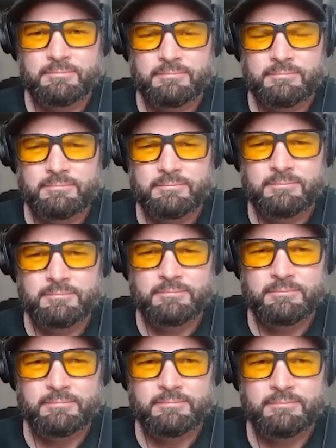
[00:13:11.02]

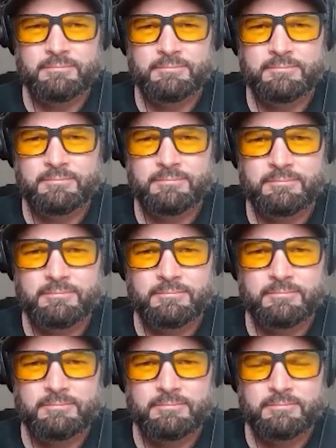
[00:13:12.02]

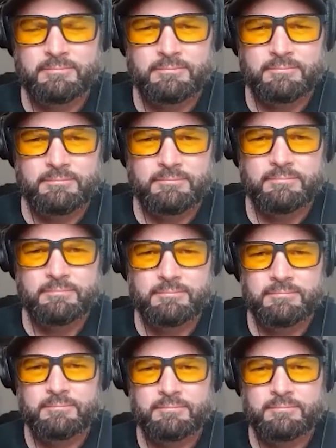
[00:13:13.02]
The person shown says nothing.